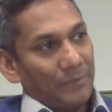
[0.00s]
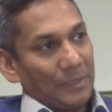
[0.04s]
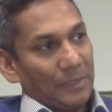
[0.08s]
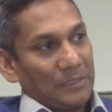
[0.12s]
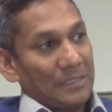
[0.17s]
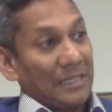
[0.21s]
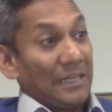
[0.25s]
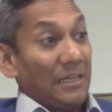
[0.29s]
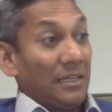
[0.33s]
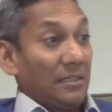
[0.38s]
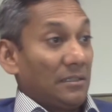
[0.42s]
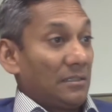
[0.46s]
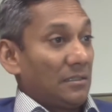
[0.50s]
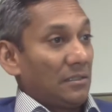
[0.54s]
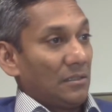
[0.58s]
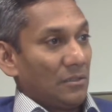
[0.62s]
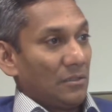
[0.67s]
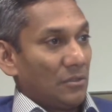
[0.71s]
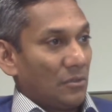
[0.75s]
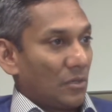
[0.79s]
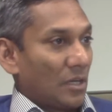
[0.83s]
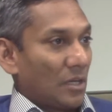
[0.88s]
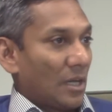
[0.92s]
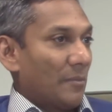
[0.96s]
tenants
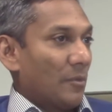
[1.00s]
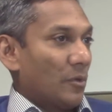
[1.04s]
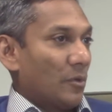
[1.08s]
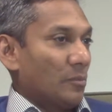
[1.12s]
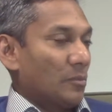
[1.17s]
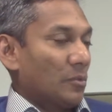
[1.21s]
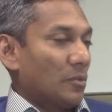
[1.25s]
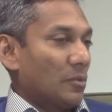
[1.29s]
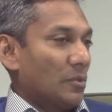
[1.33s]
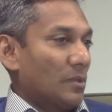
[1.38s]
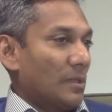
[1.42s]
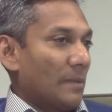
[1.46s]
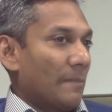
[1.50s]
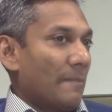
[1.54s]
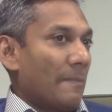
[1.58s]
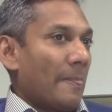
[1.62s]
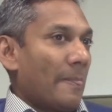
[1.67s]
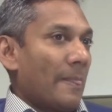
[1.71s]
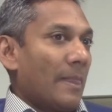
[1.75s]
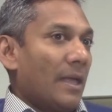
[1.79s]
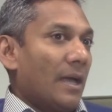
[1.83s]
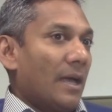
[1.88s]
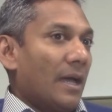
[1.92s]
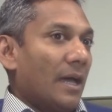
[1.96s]
to come on board.
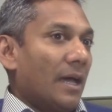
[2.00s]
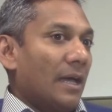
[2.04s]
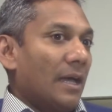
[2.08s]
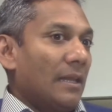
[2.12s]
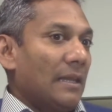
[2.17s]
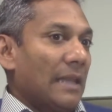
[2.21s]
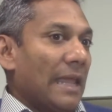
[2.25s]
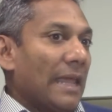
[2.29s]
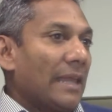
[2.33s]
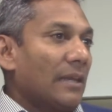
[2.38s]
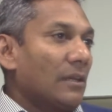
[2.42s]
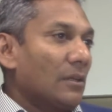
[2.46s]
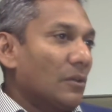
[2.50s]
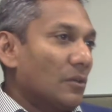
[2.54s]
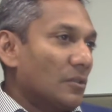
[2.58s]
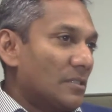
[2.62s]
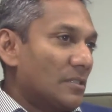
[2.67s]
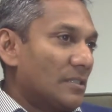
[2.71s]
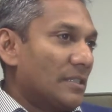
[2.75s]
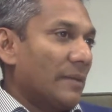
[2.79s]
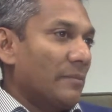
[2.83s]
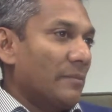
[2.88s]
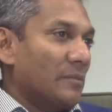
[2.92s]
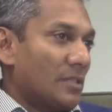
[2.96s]

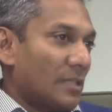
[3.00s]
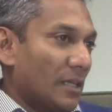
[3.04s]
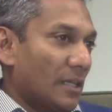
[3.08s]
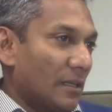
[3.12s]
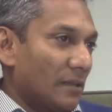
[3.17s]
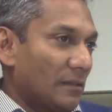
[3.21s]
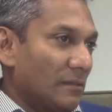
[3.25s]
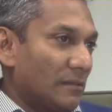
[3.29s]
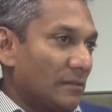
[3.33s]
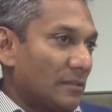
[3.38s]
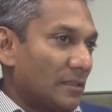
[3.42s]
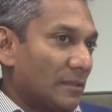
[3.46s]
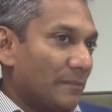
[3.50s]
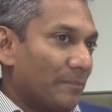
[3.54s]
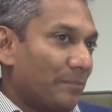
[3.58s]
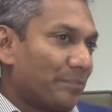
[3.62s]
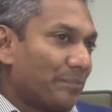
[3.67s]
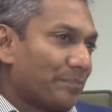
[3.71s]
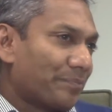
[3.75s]
Landlords themselves